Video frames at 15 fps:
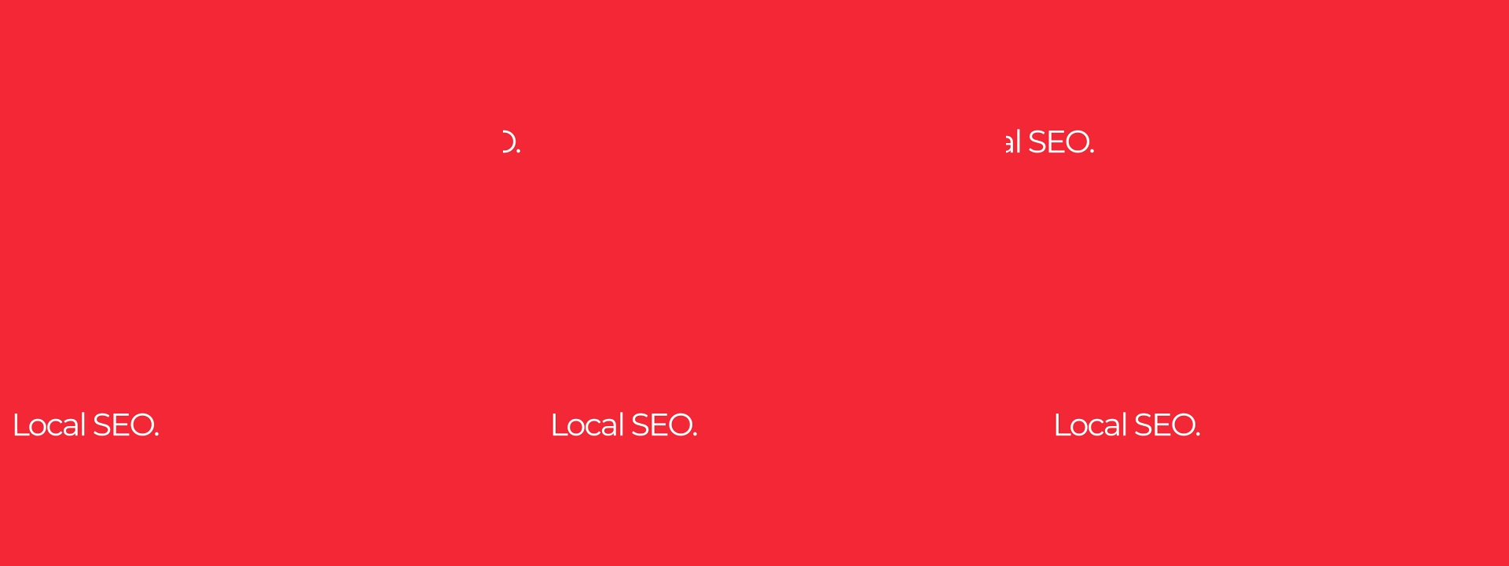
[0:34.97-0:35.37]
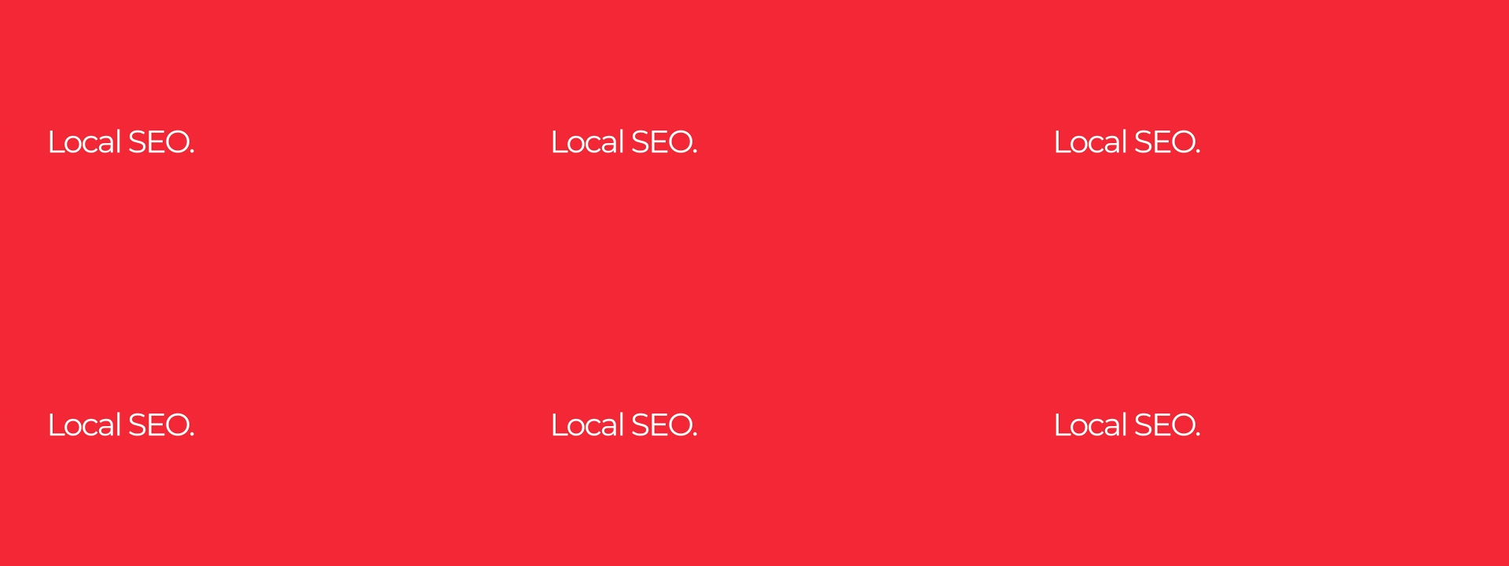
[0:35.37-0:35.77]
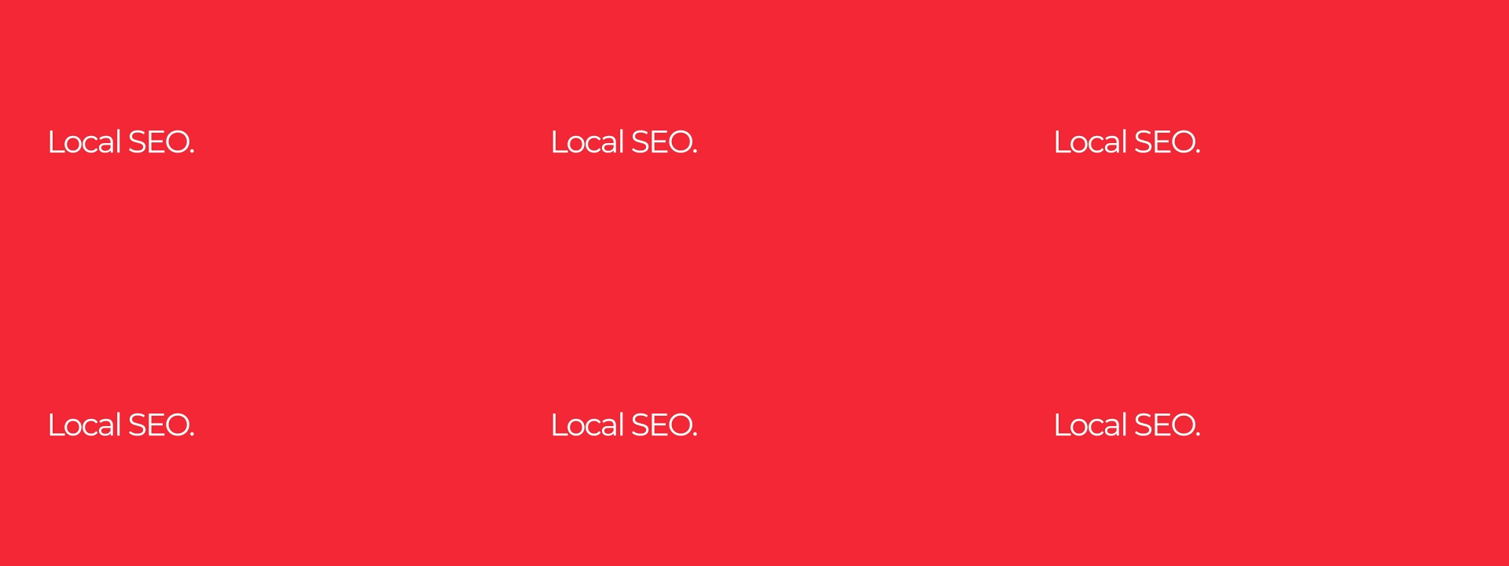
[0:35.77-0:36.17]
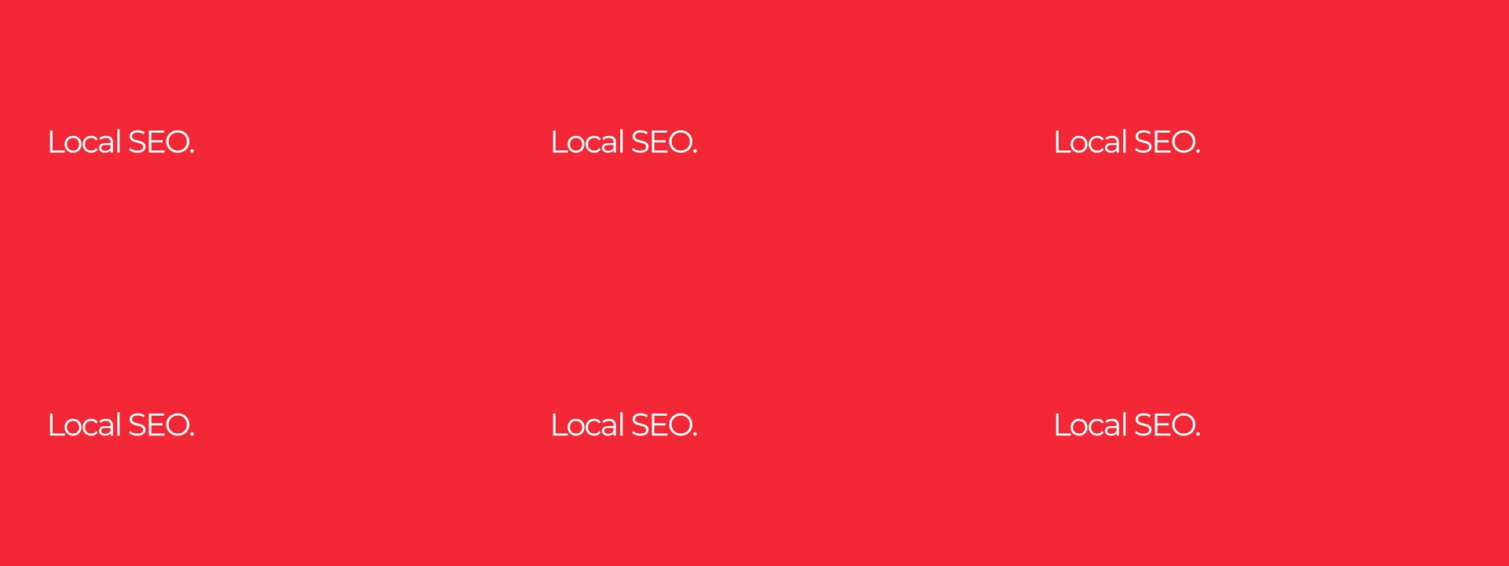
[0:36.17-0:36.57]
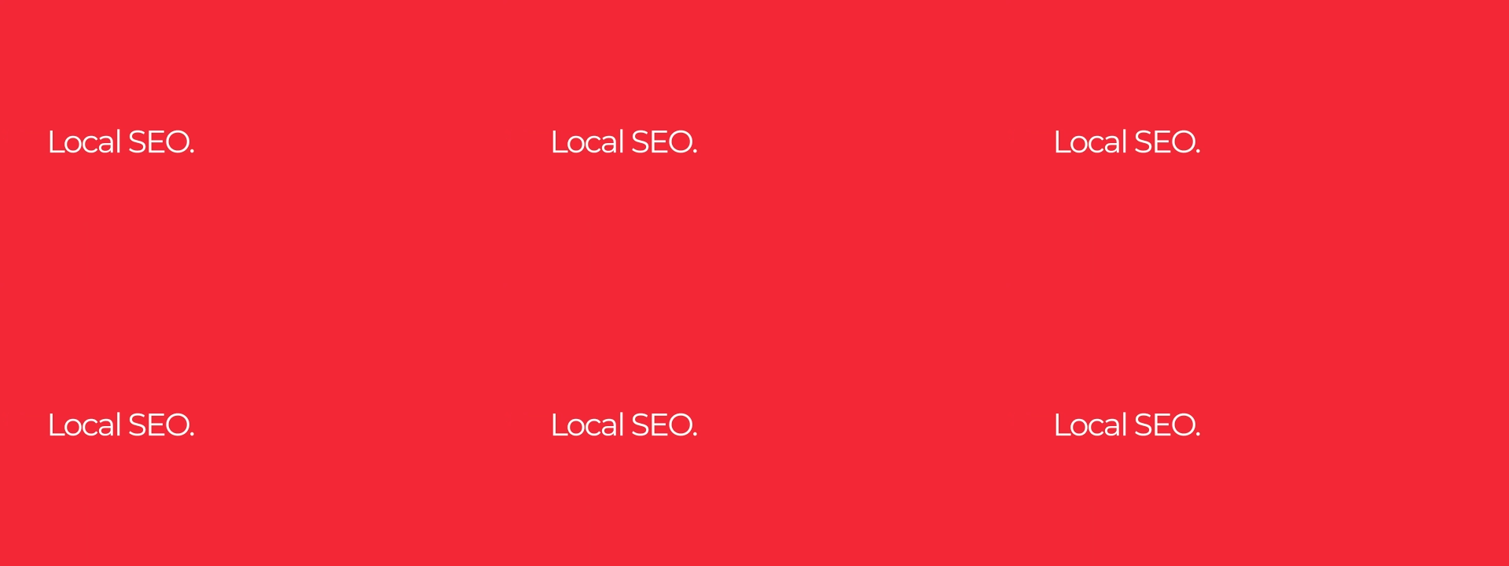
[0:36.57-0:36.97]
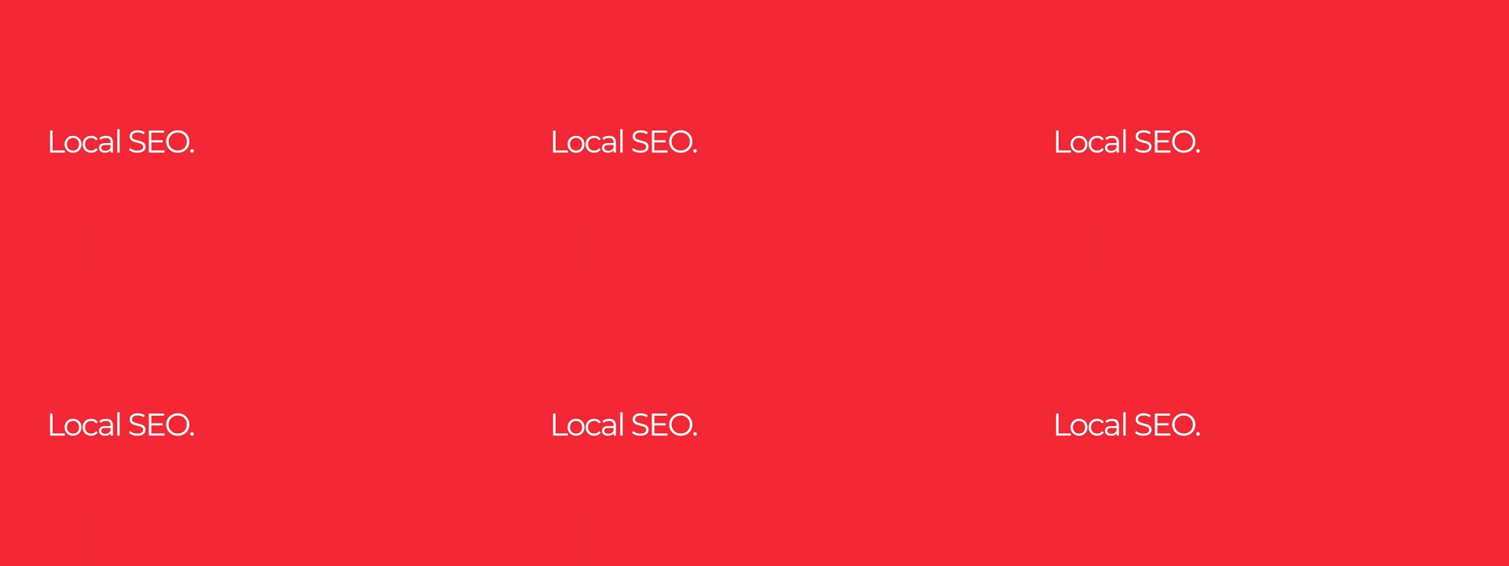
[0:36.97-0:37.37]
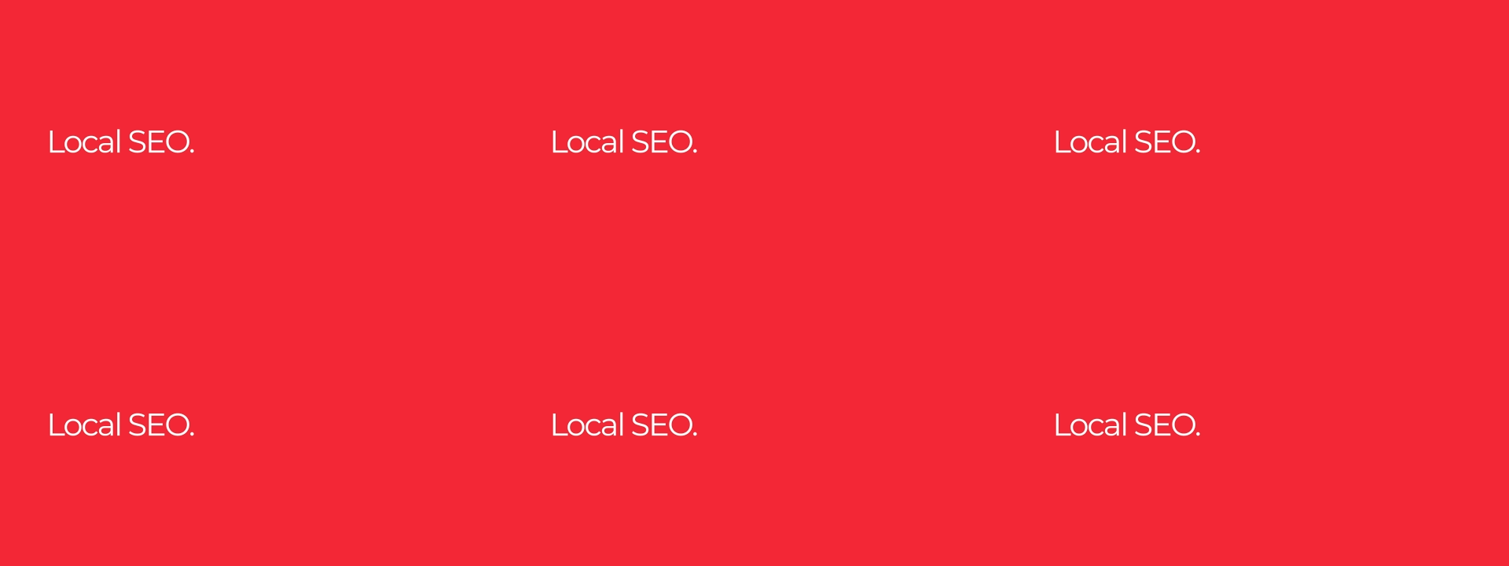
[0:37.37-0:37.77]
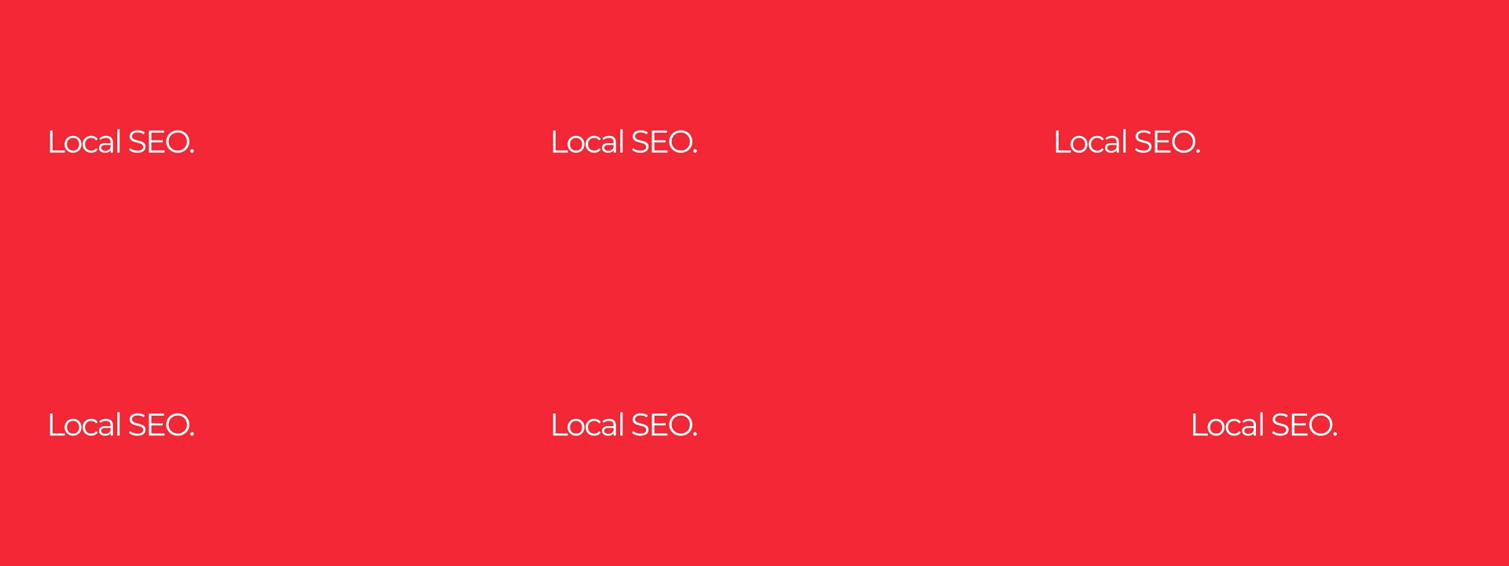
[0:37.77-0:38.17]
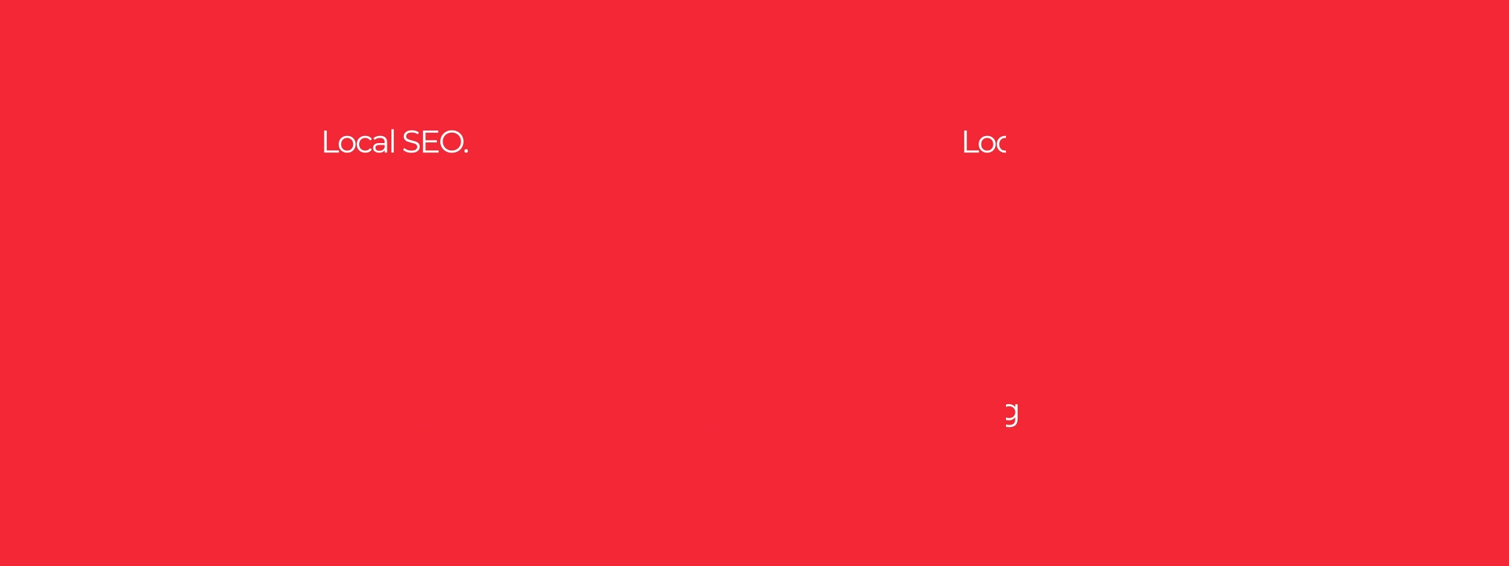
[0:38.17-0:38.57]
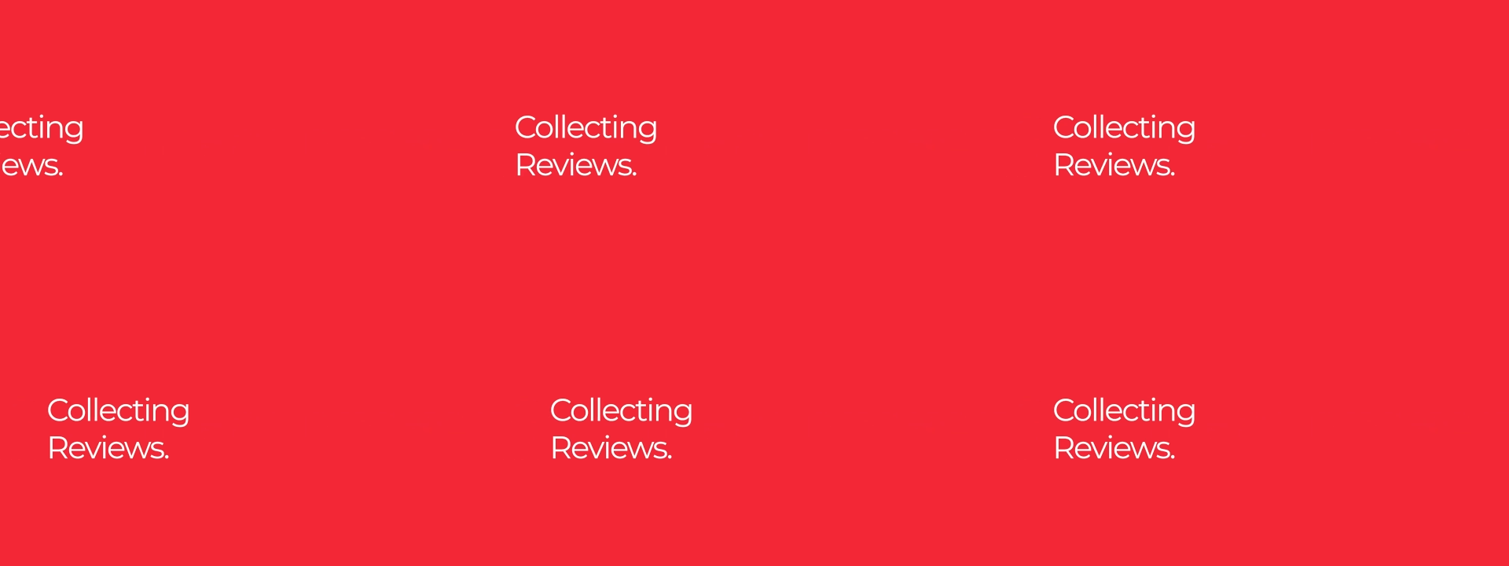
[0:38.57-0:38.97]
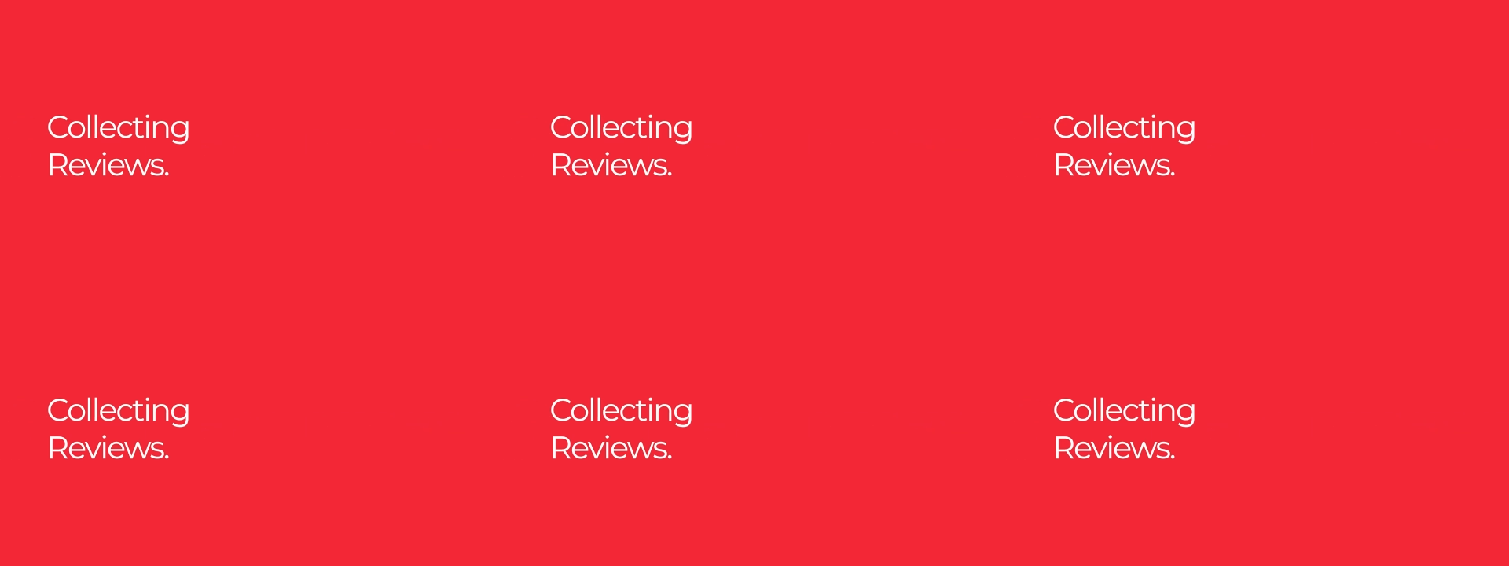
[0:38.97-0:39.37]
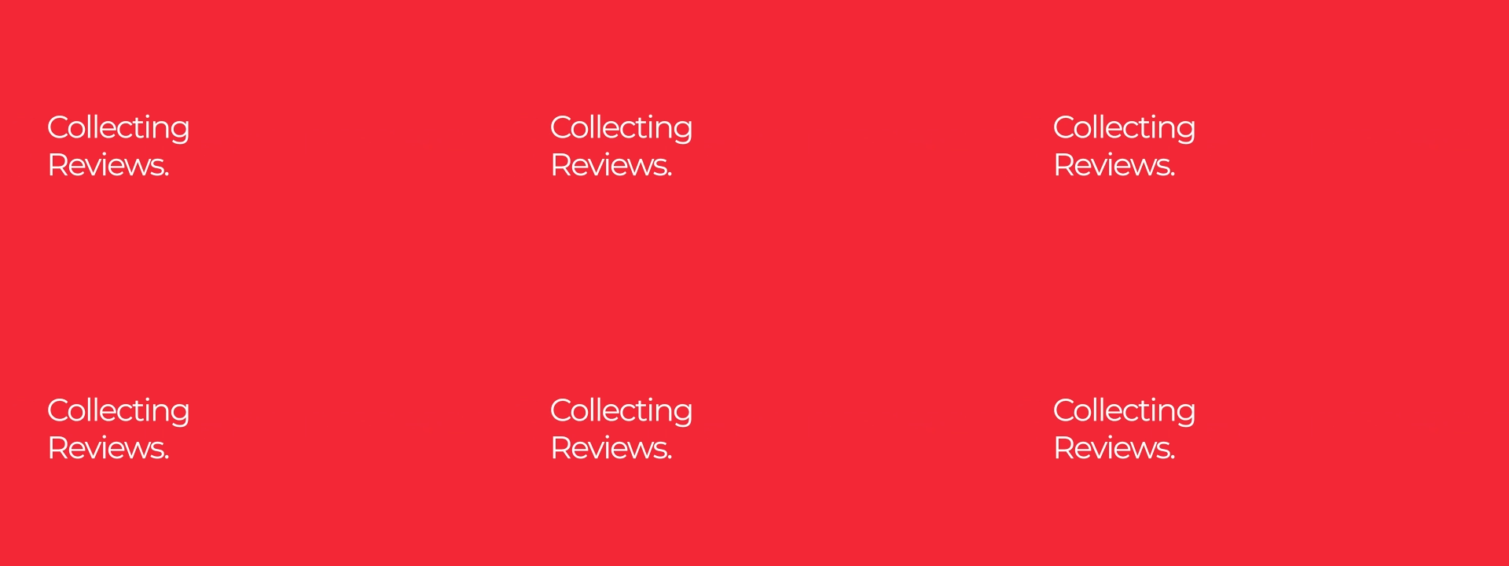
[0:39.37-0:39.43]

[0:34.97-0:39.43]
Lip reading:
(no speaker visible)